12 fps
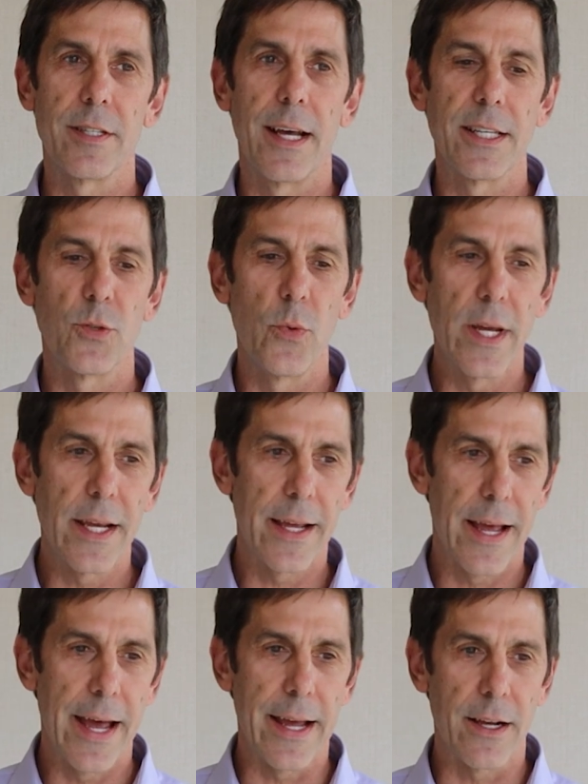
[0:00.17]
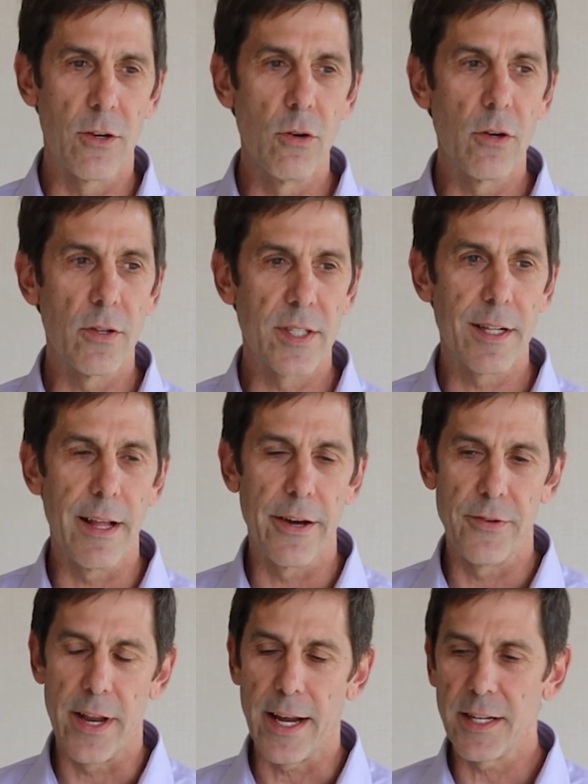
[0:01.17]
last week at Google's
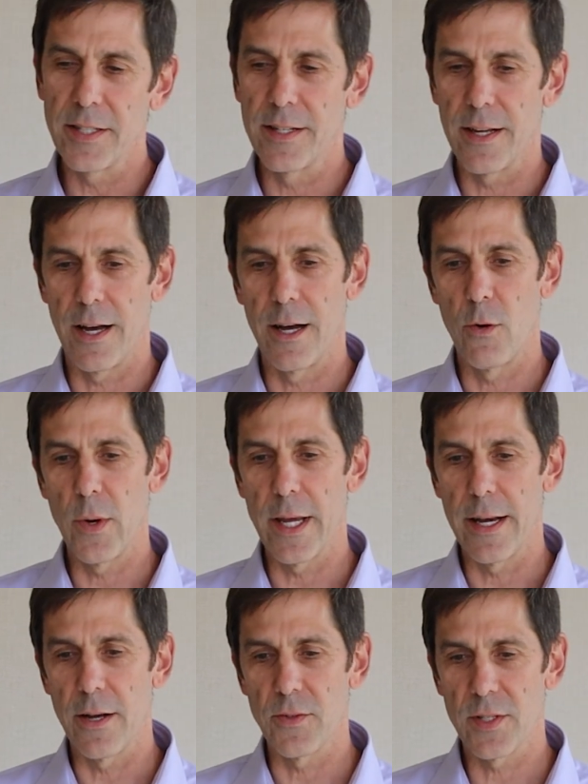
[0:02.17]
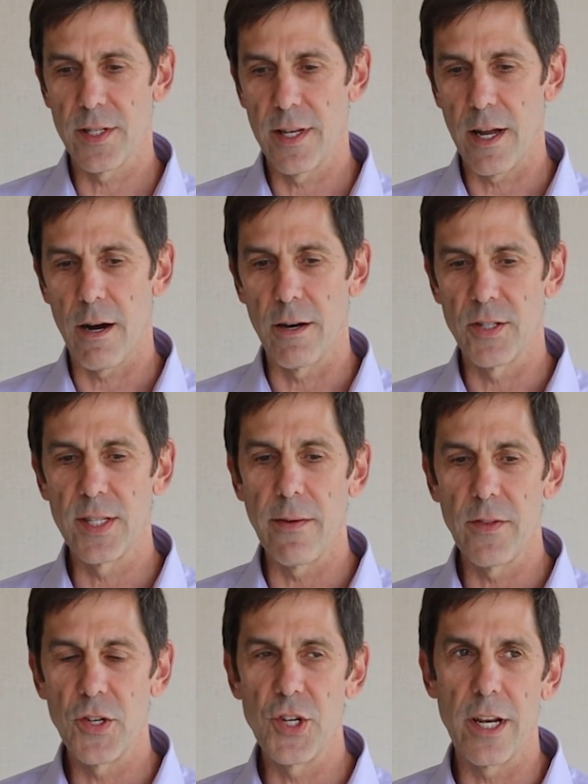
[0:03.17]
Cloud Next, we announced our
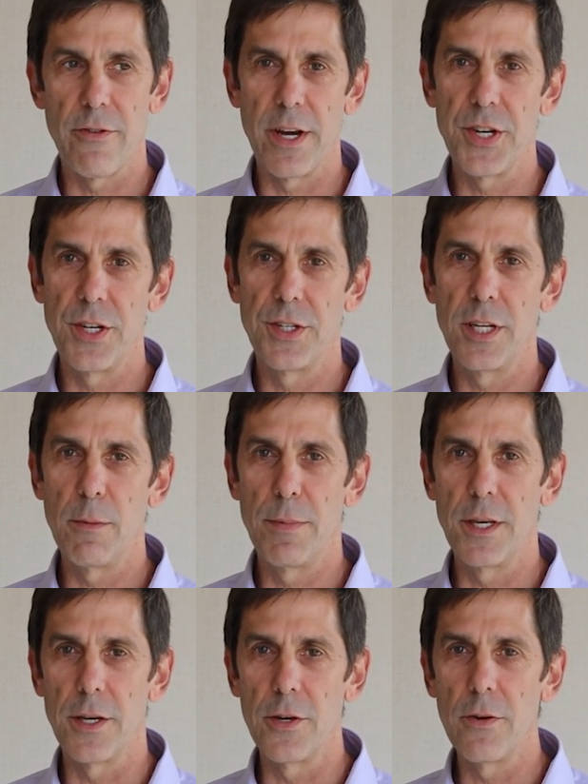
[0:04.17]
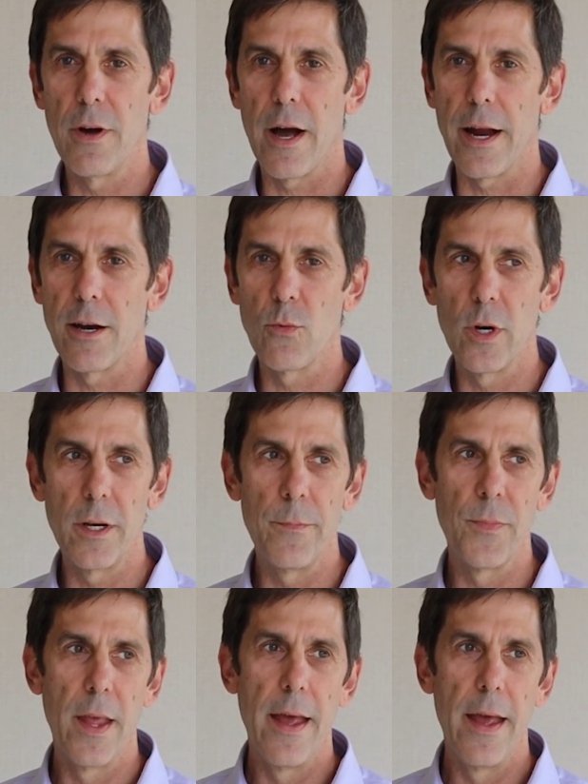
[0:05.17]
7th generation TPU, Ironwood.